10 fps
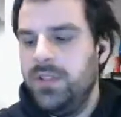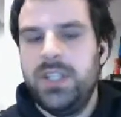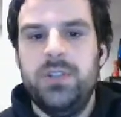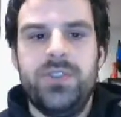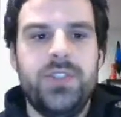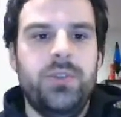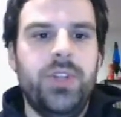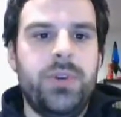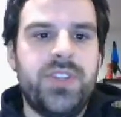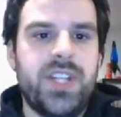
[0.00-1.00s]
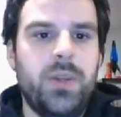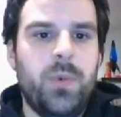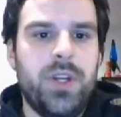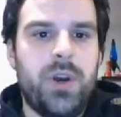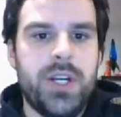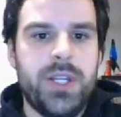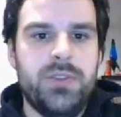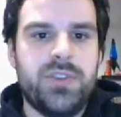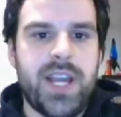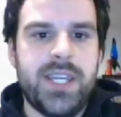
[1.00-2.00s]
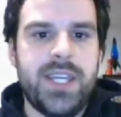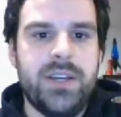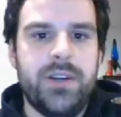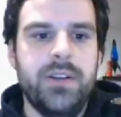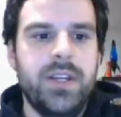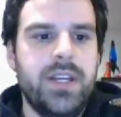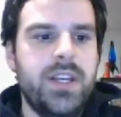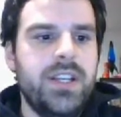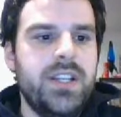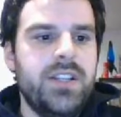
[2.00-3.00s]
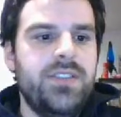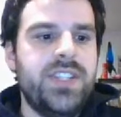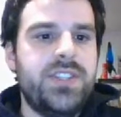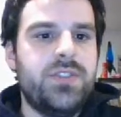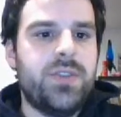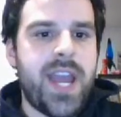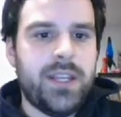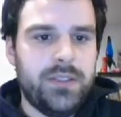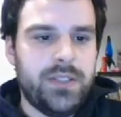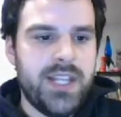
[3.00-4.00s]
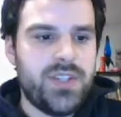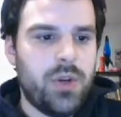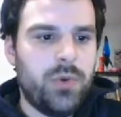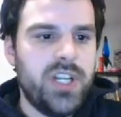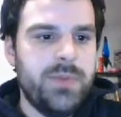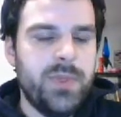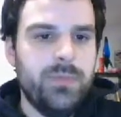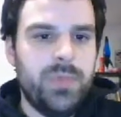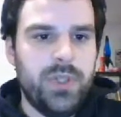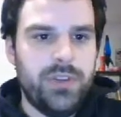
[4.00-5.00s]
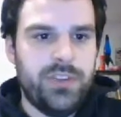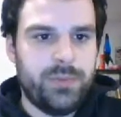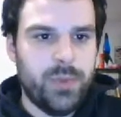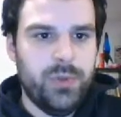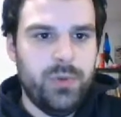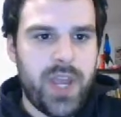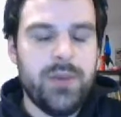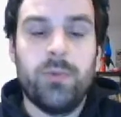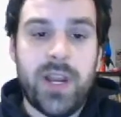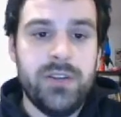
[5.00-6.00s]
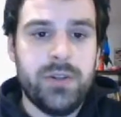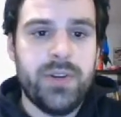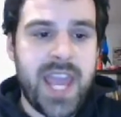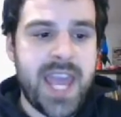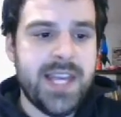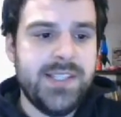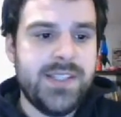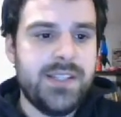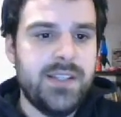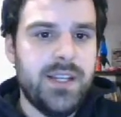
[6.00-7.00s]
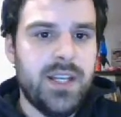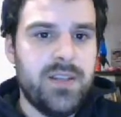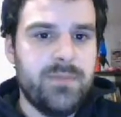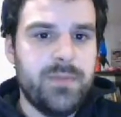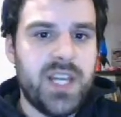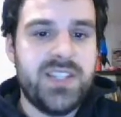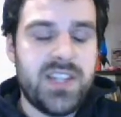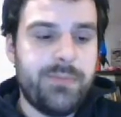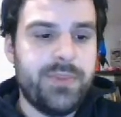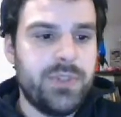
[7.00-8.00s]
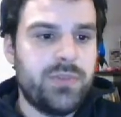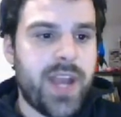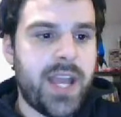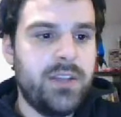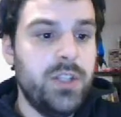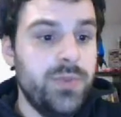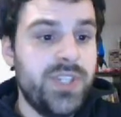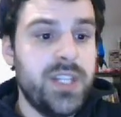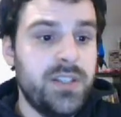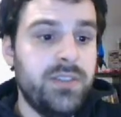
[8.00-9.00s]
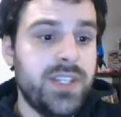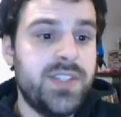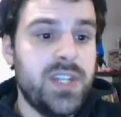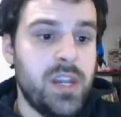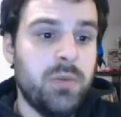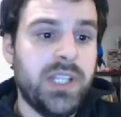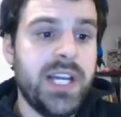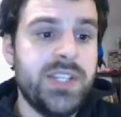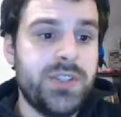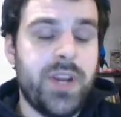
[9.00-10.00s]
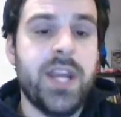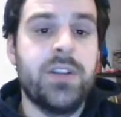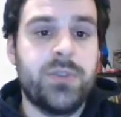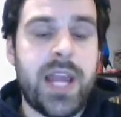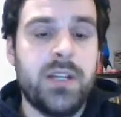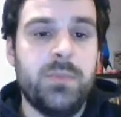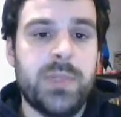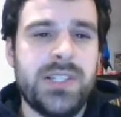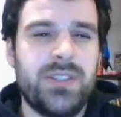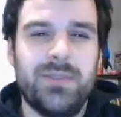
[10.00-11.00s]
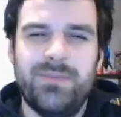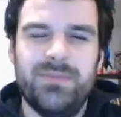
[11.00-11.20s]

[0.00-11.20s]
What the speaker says: Like you'll notice on the one audio track here, this track has already been put through and rendered as a separate track using this equalizer and a track compressor,